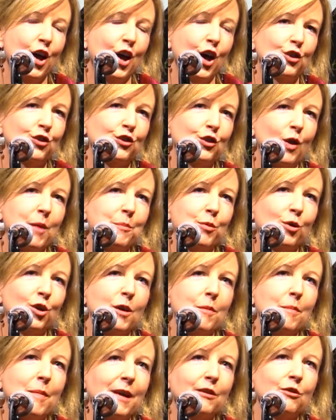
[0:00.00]
So I put
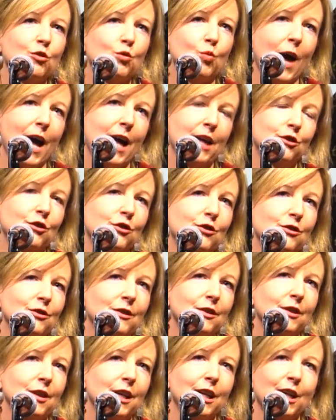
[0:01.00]
on my sweats,
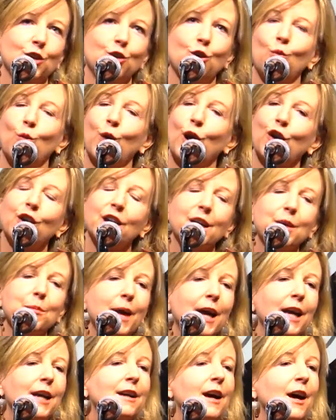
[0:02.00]
and I don't wear any
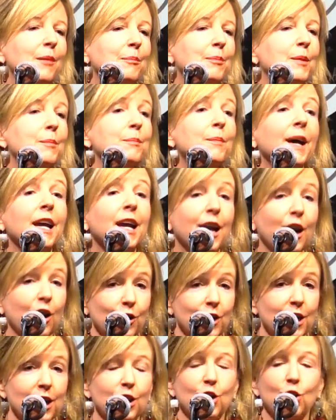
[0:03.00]
makeup, and my
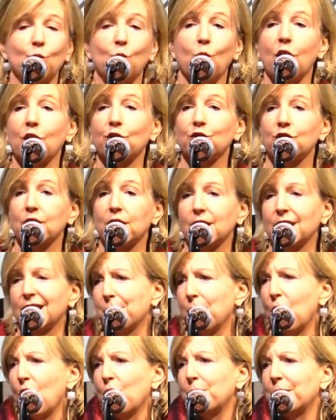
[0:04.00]
hair needed washing, and
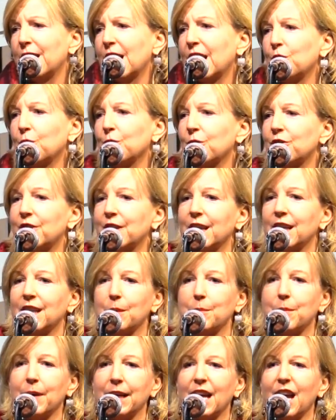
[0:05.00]
I'm hoping I don't see
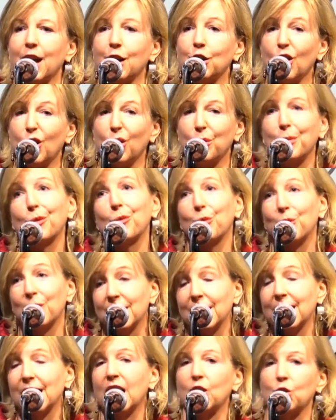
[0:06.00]
anybody I know, but
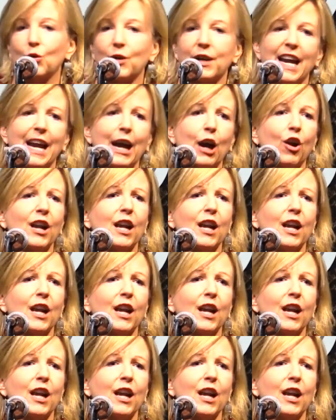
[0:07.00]
really I don't care.